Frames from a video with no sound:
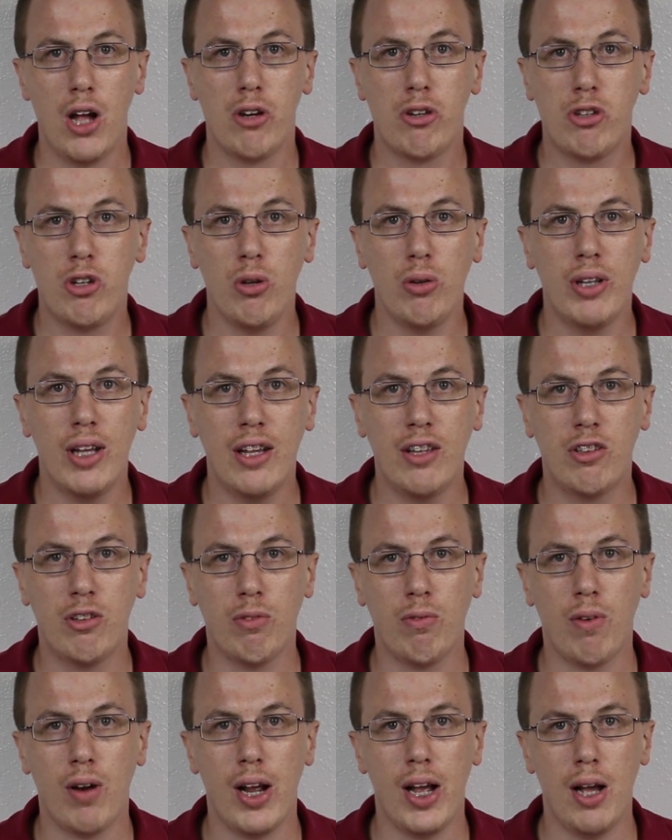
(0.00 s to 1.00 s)
2 gigs
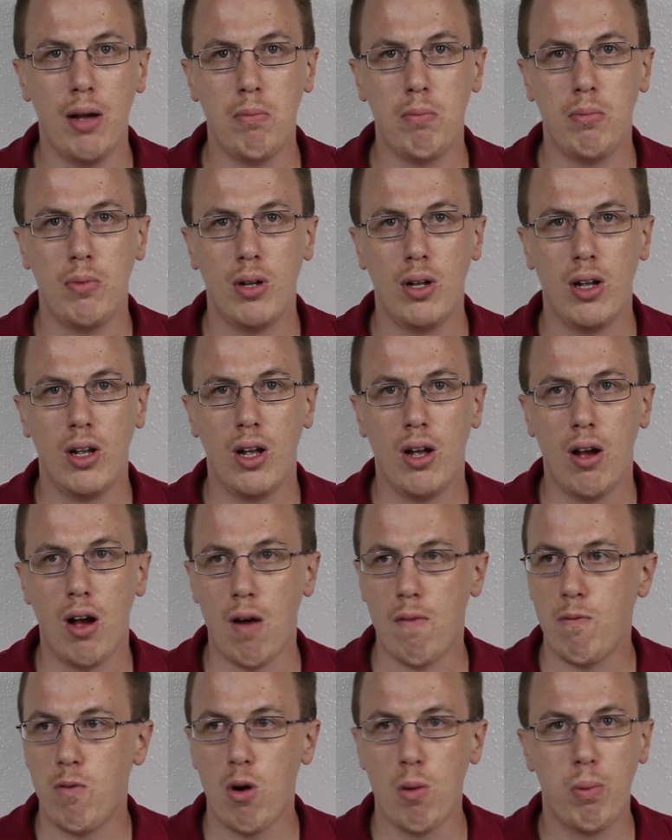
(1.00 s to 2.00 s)
of RAM,
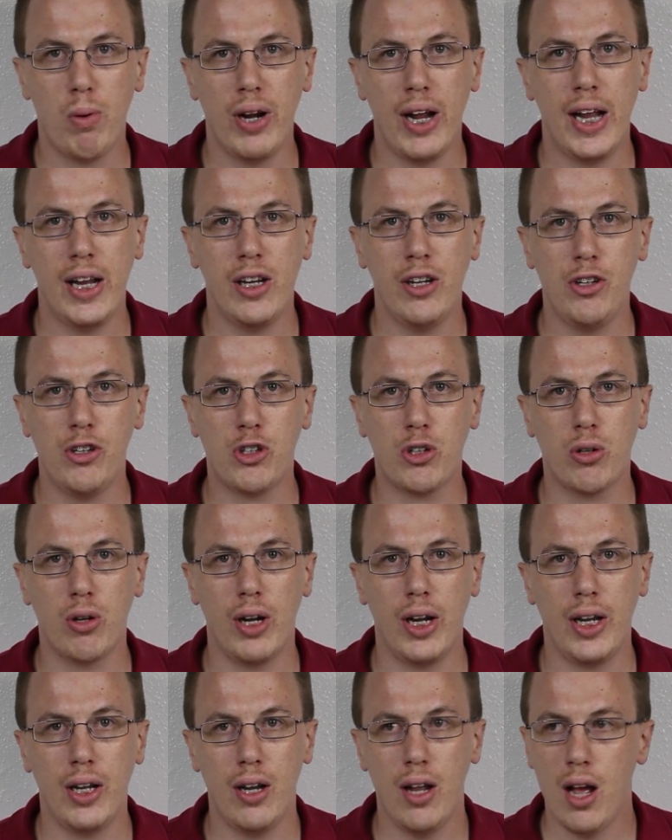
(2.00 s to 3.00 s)
a 4.8 inch
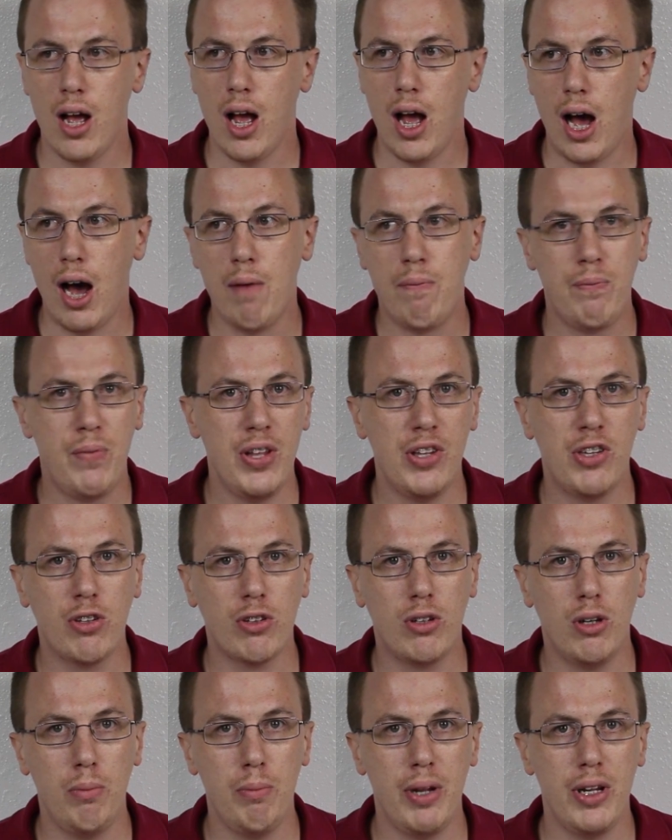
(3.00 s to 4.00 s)
screen, a
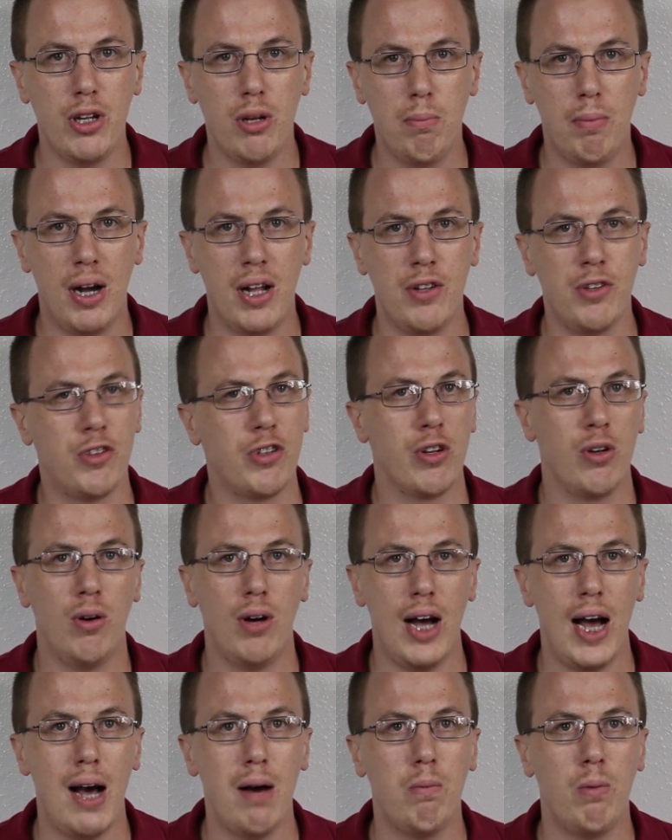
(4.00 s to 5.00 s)
physical menu button so you
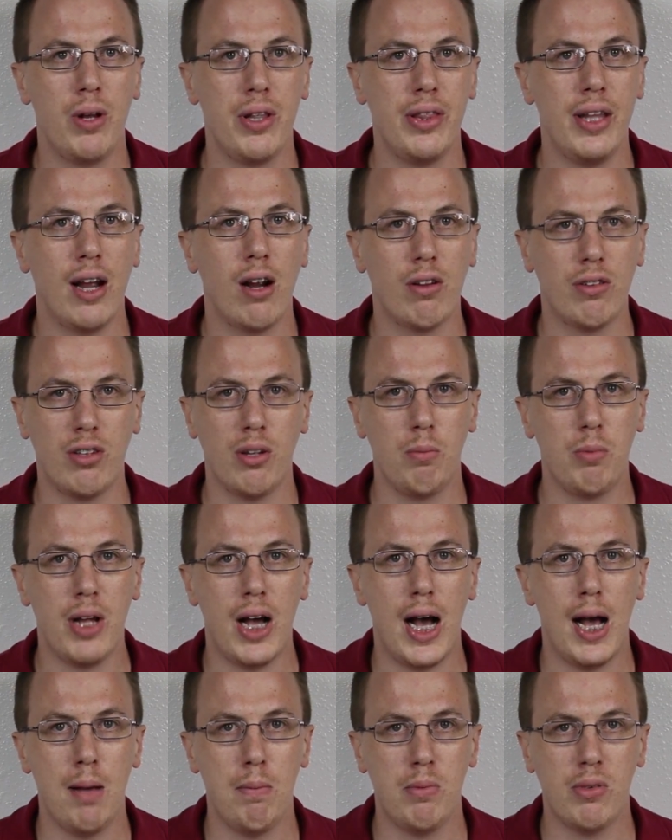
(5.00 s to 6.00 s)
don't have one there
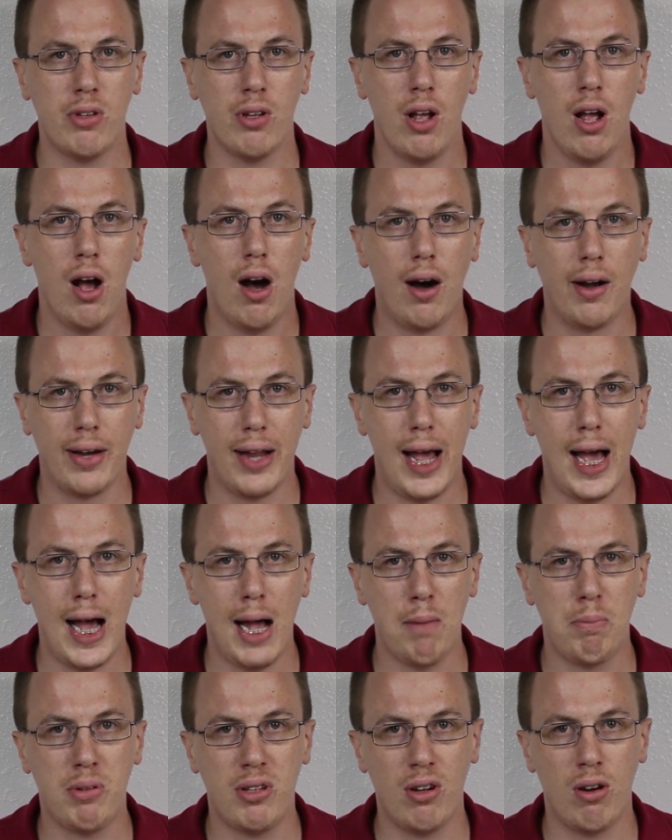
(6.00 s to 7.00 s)
sometimes on
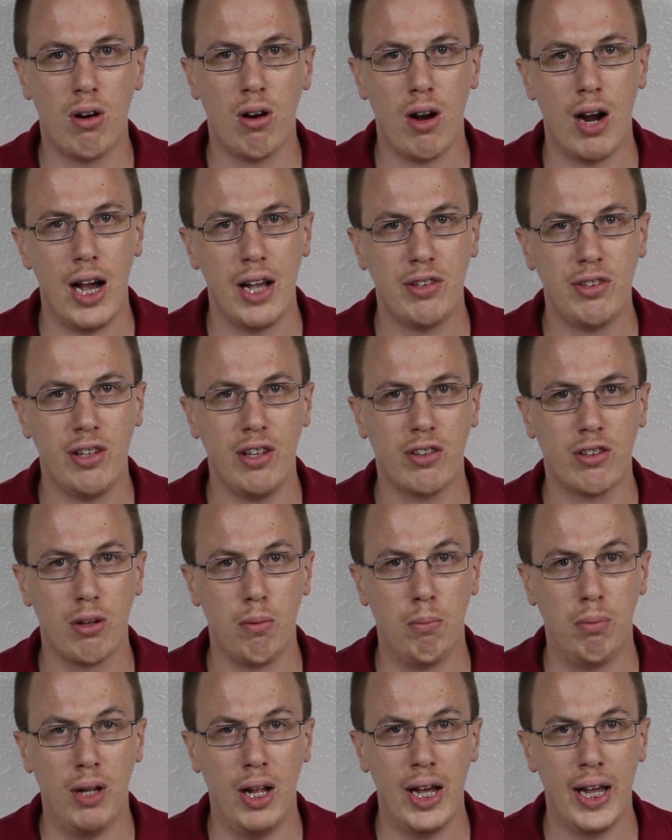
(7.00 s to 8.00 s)
apps that aren't ICS
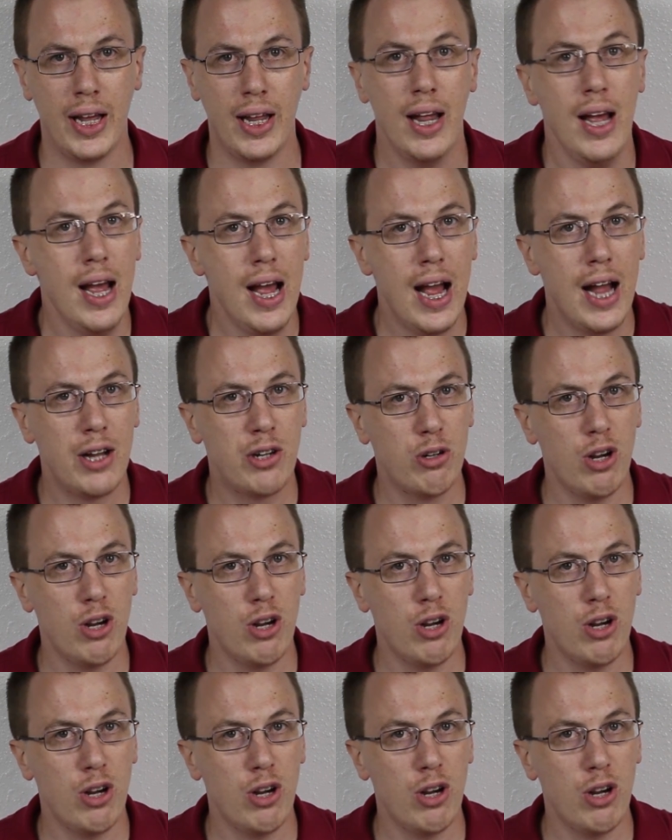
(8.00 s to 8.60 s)
compliant. And